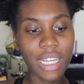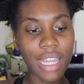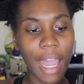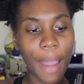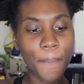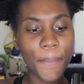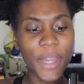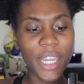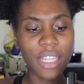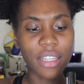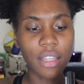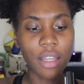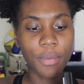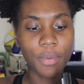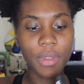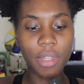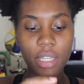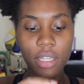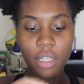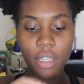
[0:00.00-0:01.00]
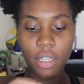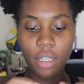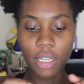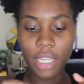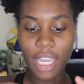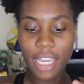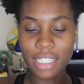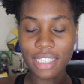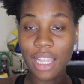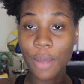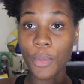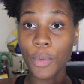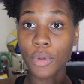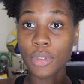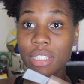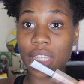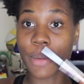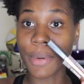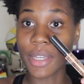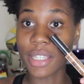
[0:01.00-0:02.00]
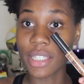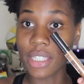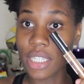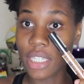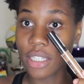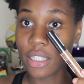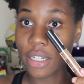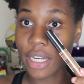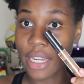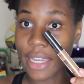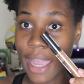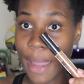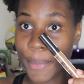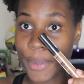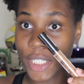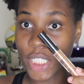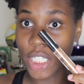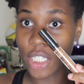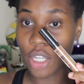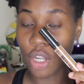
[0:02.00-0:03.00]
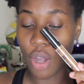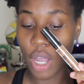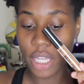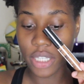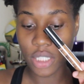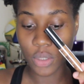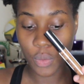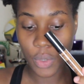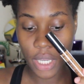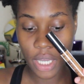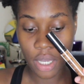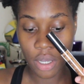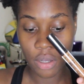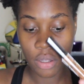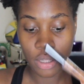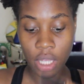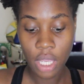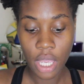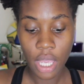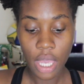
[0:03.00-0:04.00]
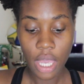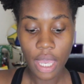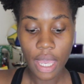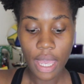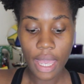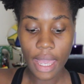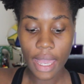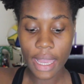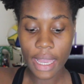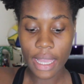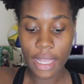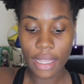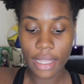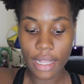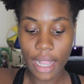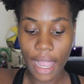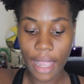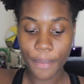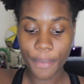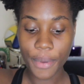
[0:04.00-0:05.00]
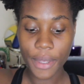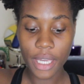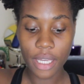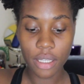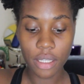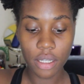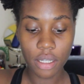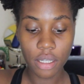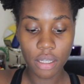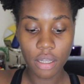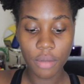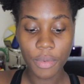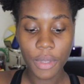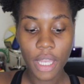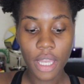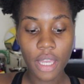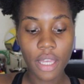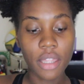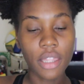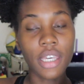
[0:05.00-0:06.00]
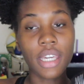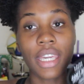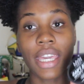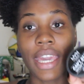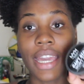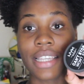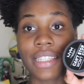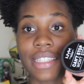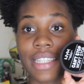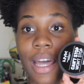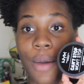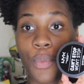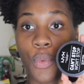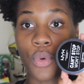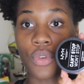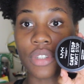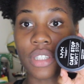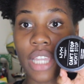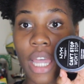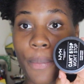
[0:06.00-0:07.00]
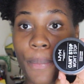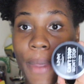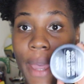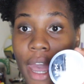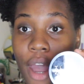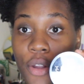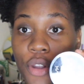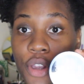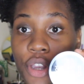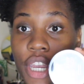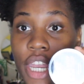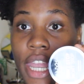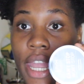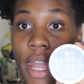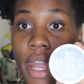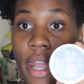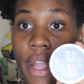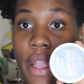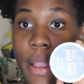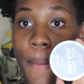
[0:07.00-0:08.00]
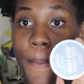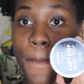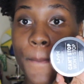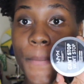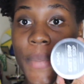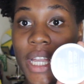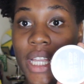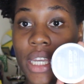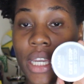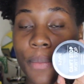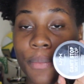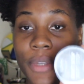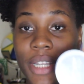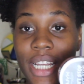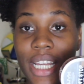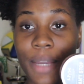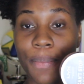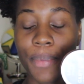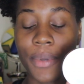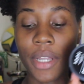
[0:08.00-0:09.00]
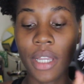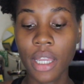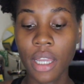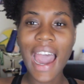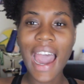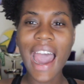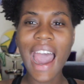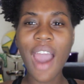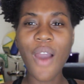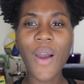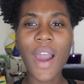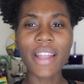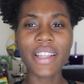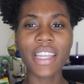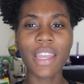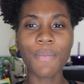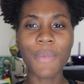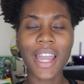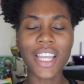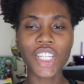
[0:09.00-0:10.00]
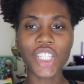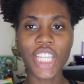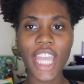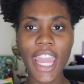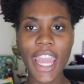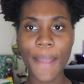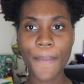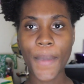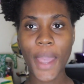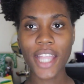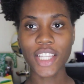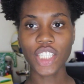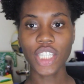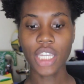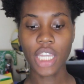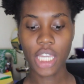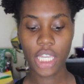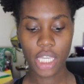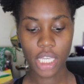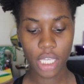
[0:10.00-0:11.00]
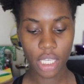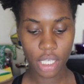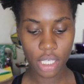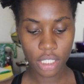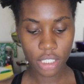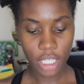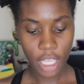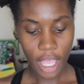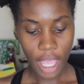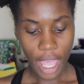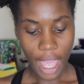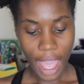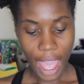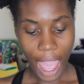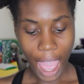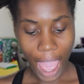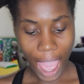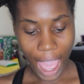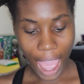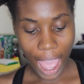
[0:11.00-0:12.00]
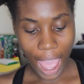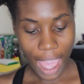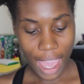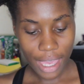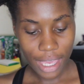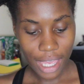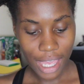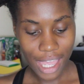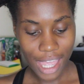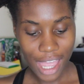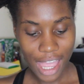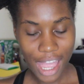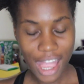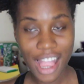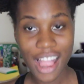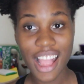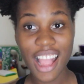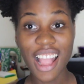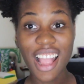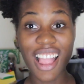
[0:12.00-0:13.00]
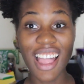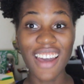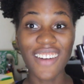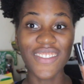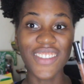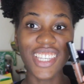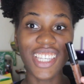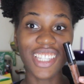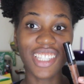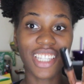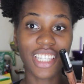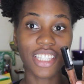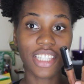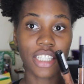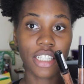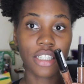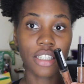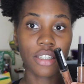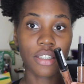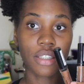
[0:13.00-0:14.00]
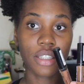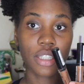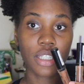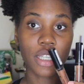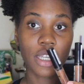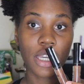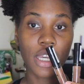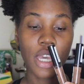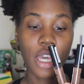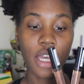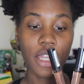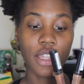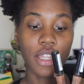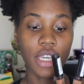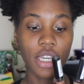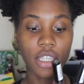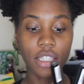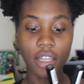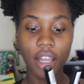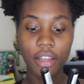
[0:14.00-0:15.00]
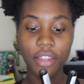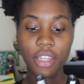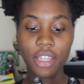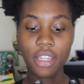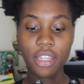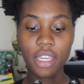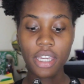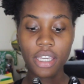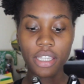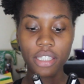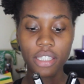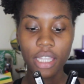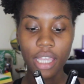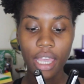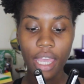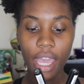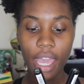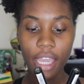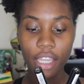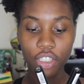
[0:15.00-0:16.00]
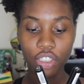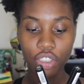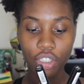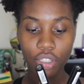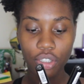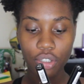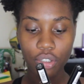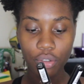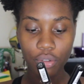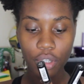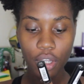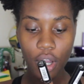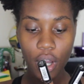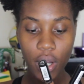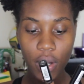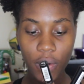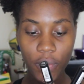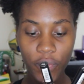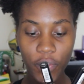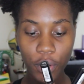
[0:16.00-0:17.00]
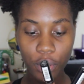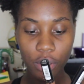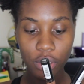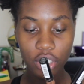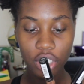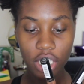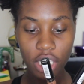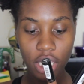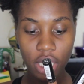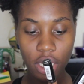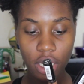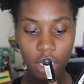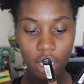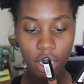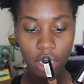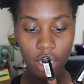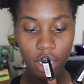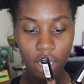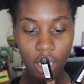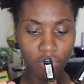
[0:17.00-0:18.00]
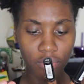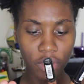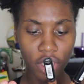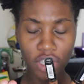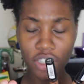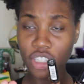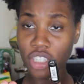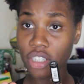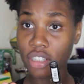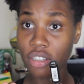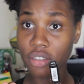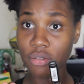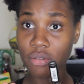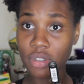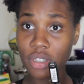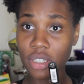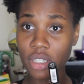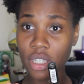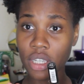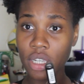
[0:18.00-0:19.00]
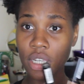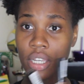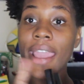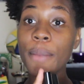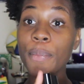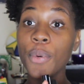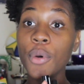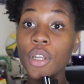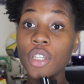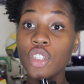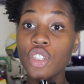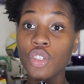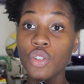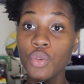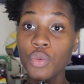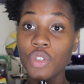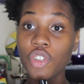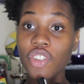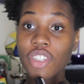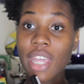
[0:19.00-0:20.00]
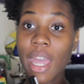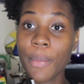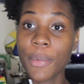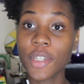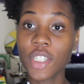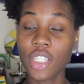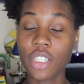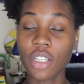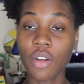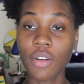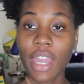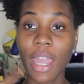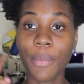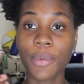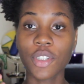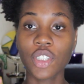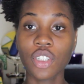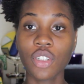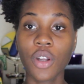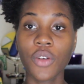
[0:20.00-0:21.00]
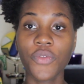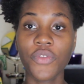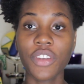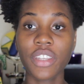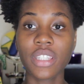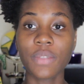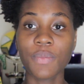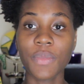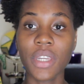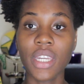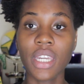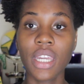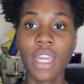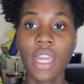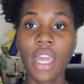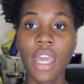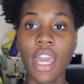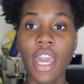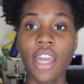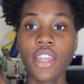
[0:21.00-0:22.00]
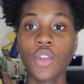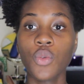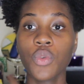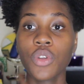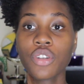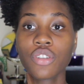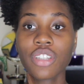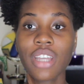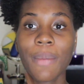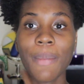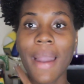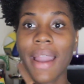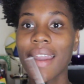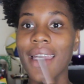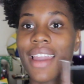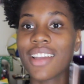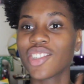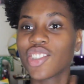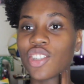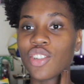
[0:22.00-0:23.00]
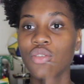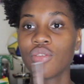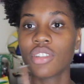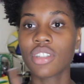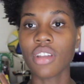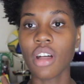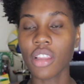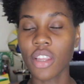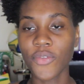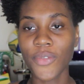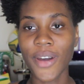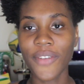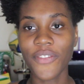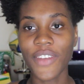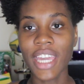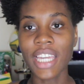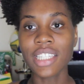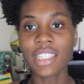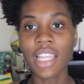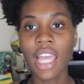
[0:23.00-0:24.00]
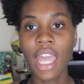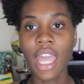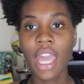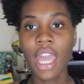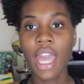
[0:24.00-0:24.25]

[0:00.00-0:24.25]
I picked up the Can't Stop Won't Stop Concealer in Cappuccino as well. And I picked up the Can't Stop Won't Stop Powder in Medium Deep. How I did my shade matching is I love these concealers. These are the NYX HD Studio Photogenic Concealers. 8.2, which is Cappuccino. Cappuccino fits me in the wintertime. I can actually use this all over my face.